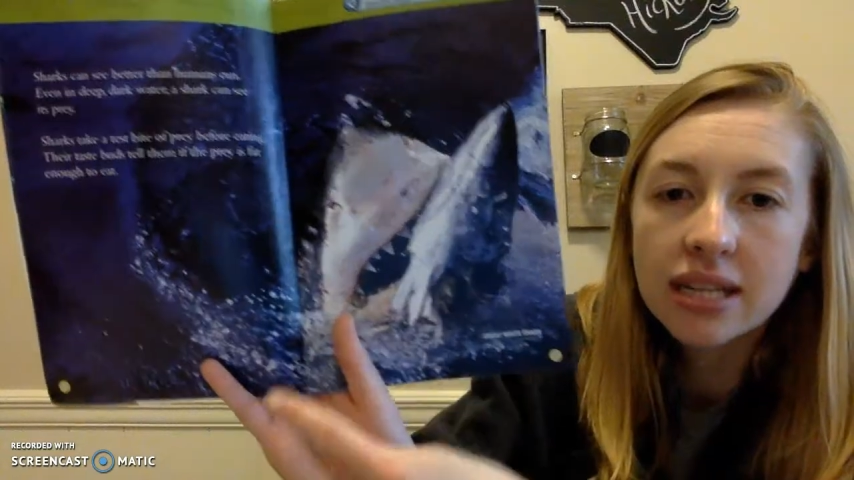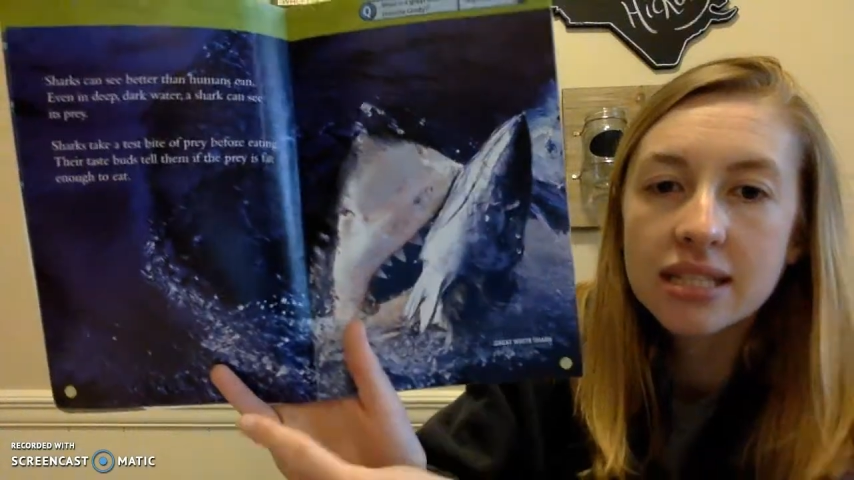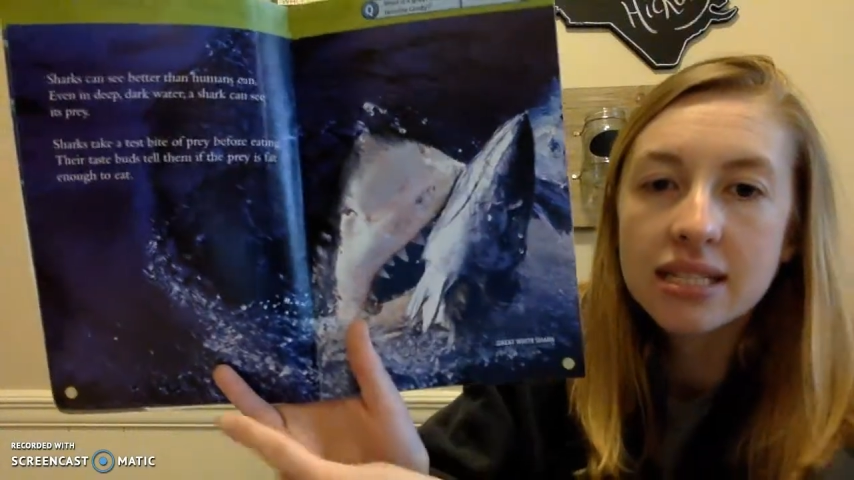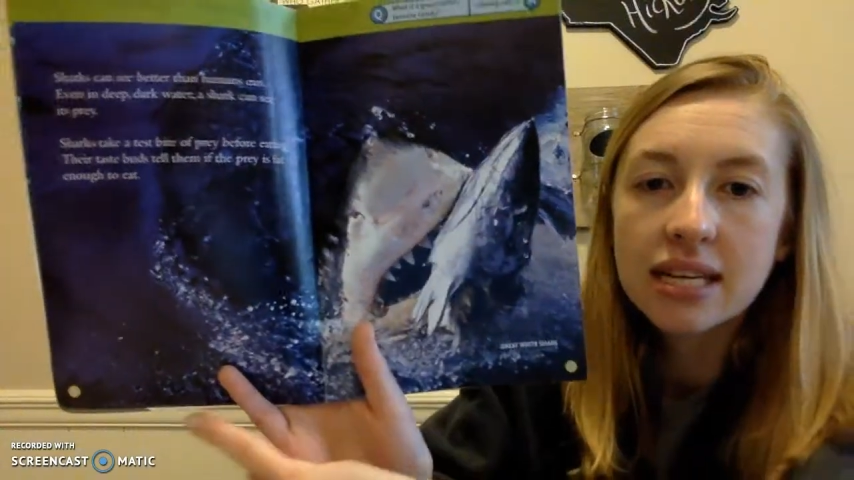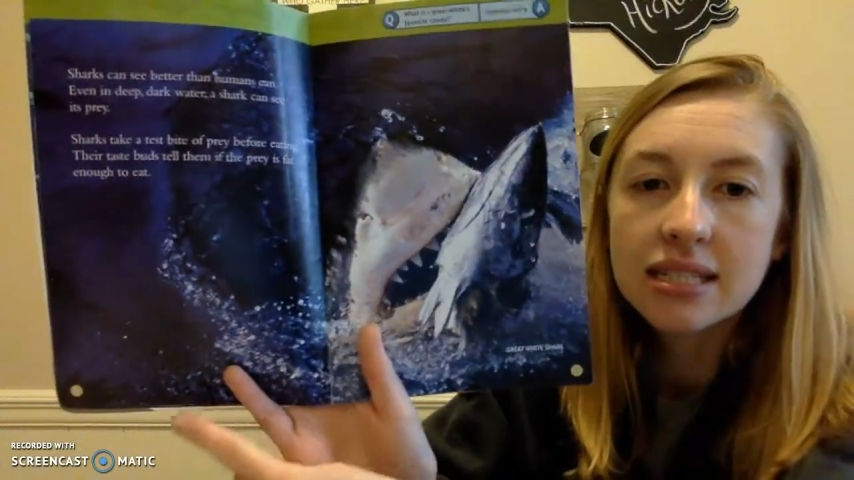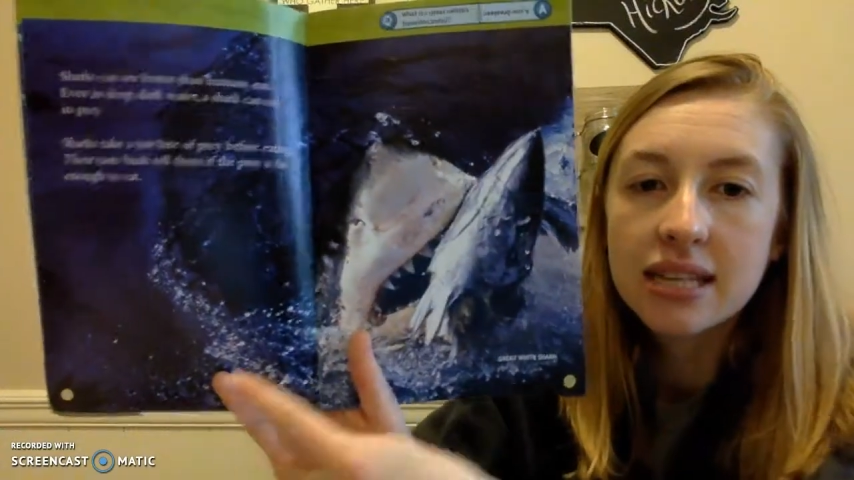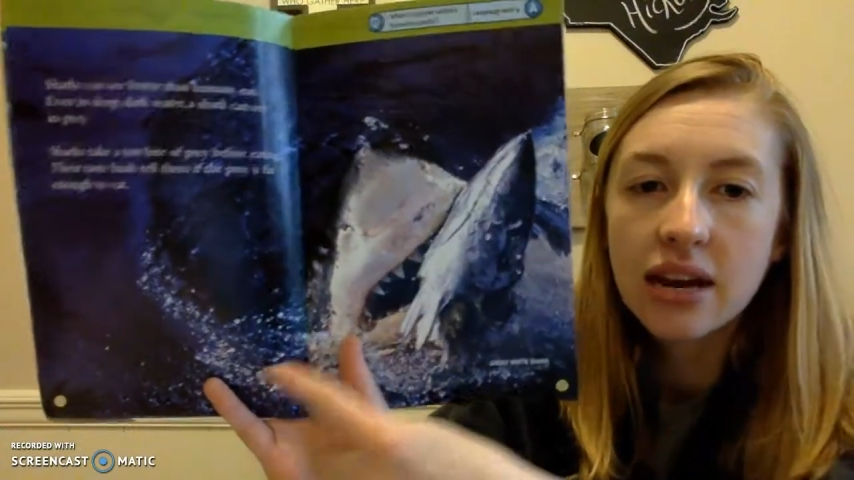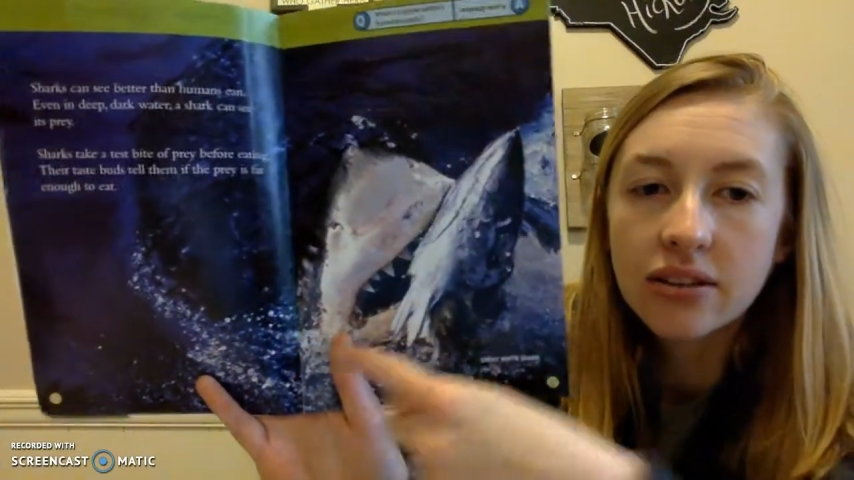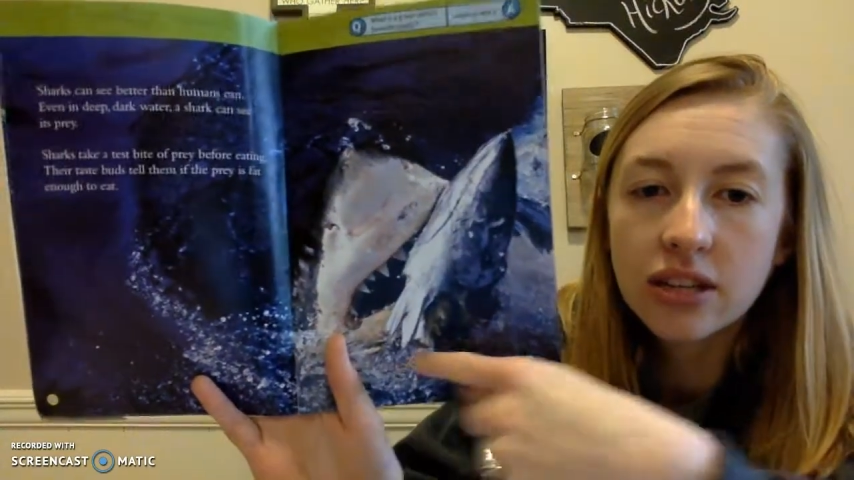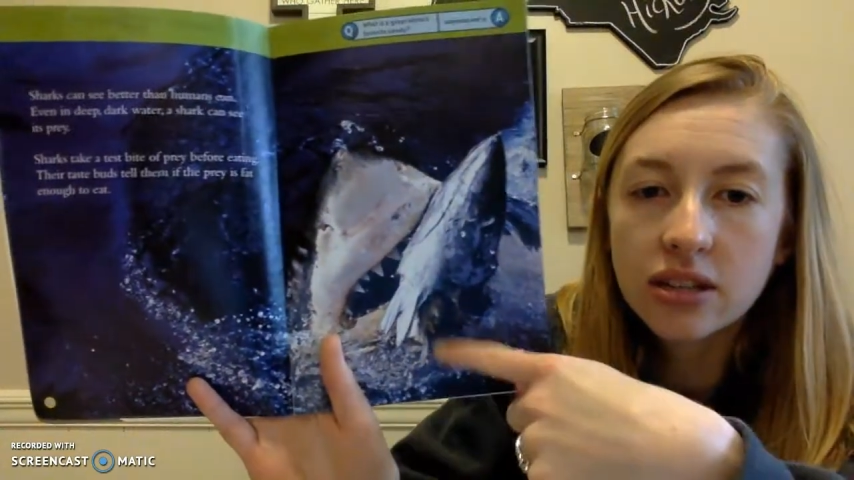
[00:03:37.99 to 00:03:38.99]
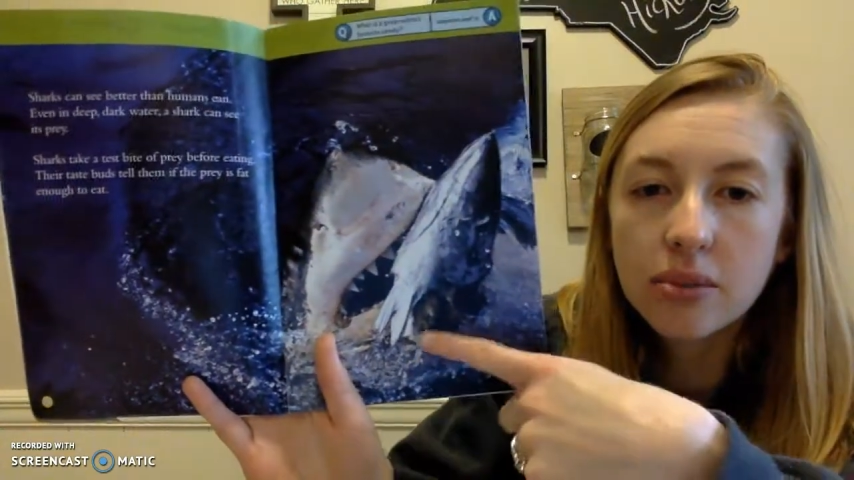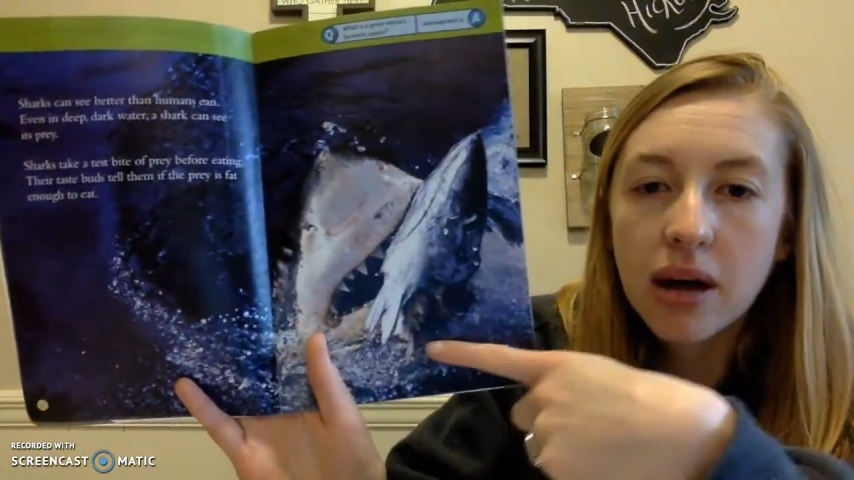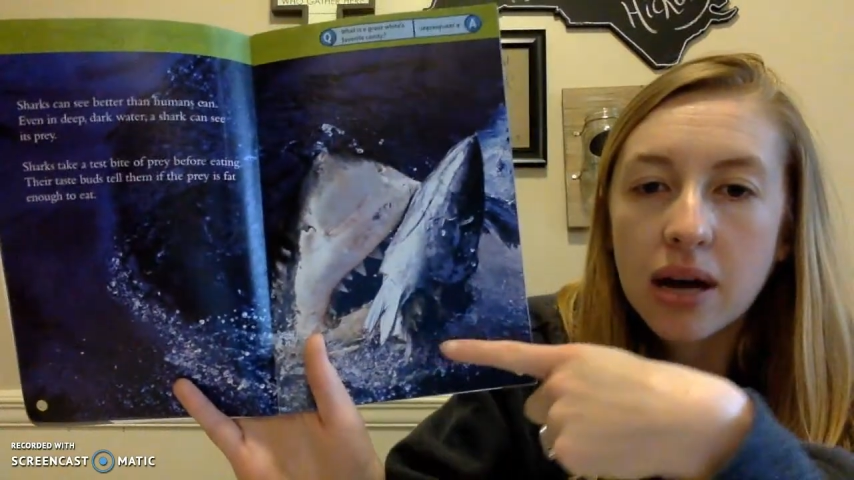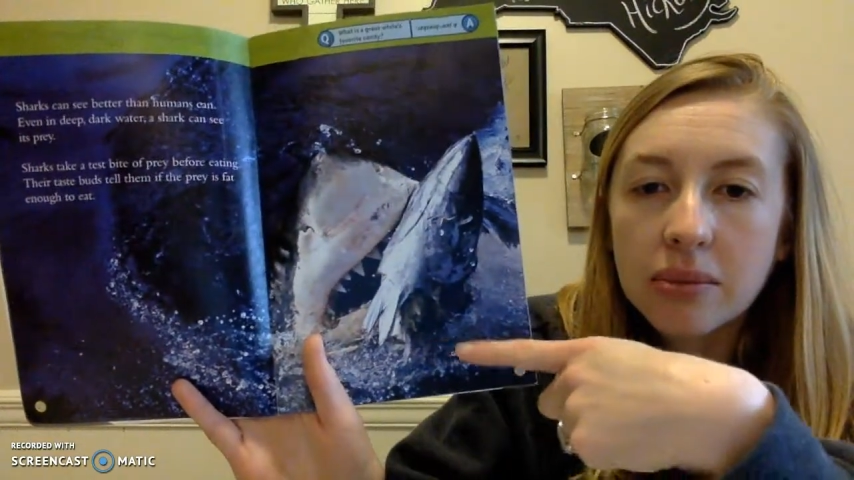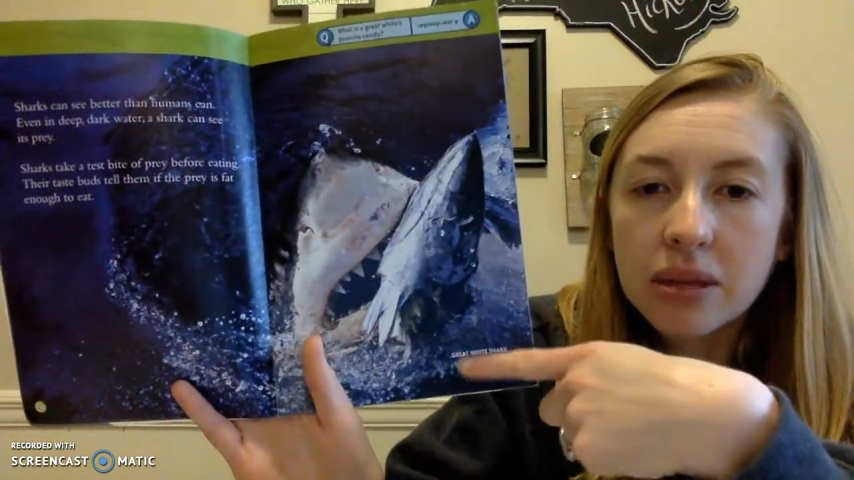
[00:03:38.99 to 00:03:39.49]
it says down here at the
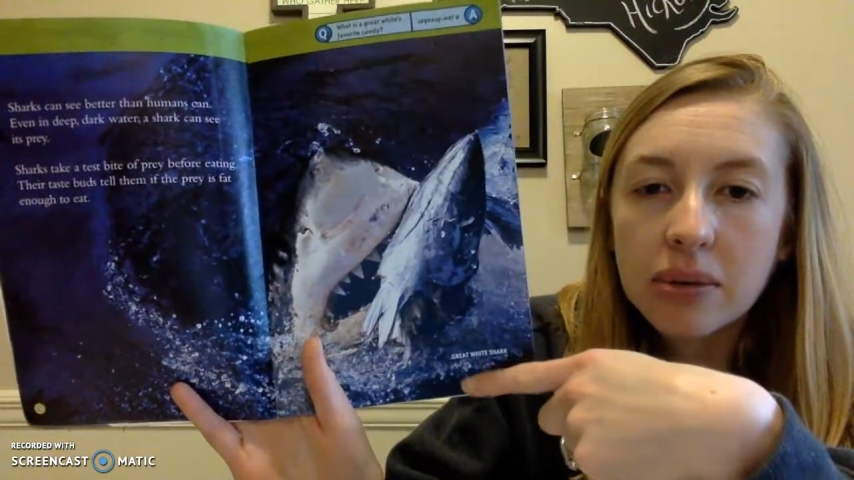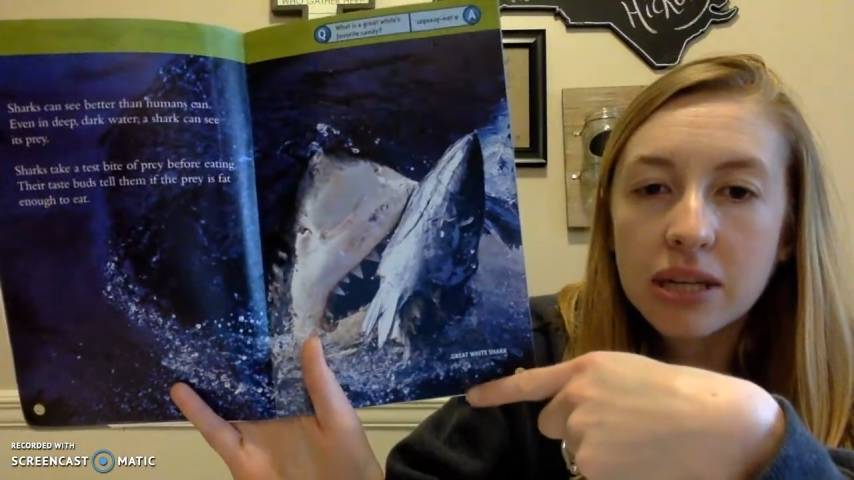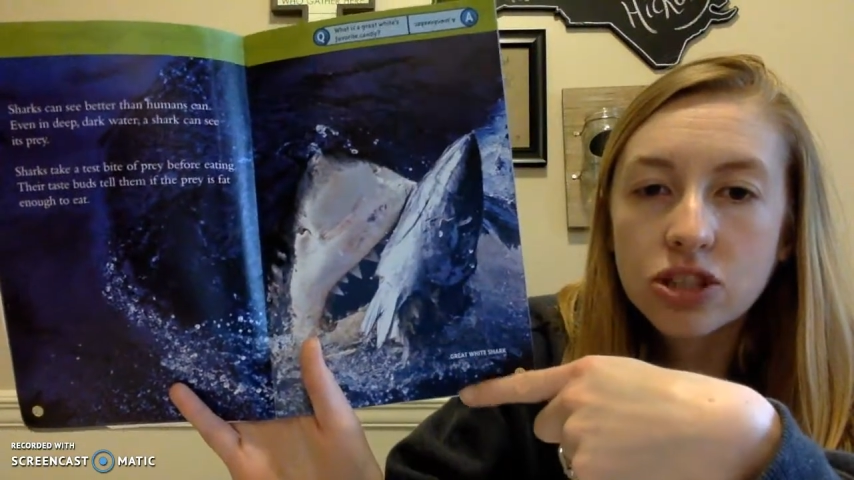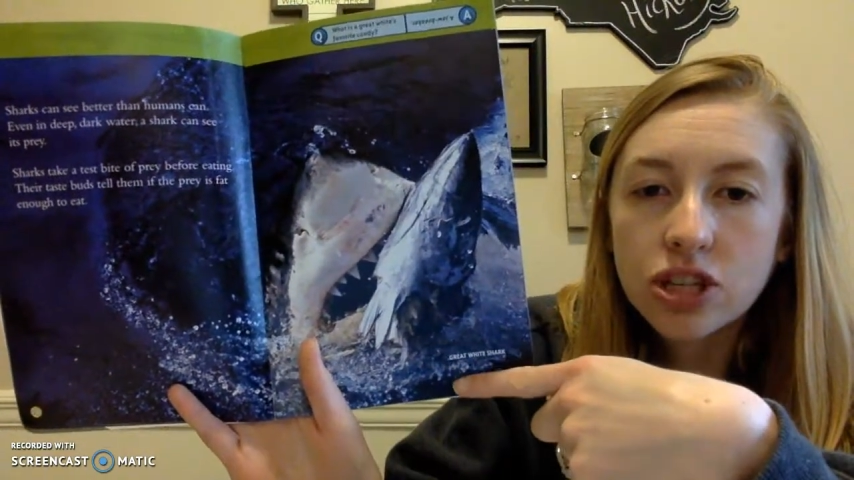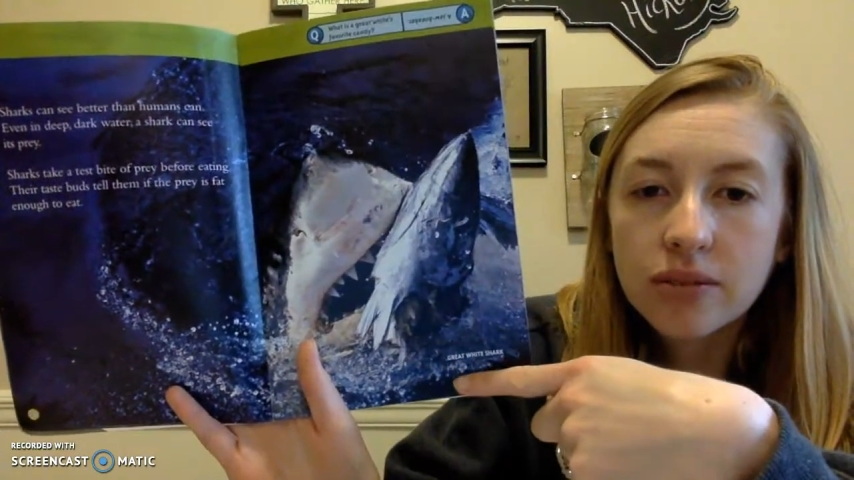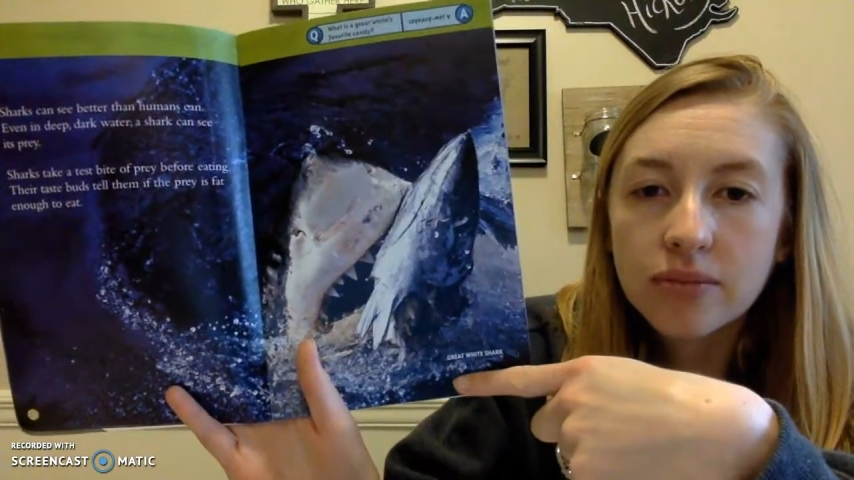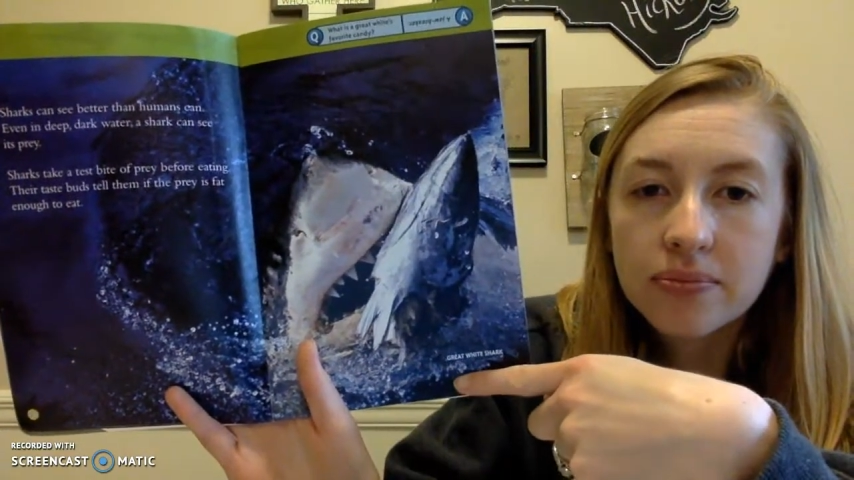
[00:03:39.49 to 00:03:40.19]
bottom of the picture.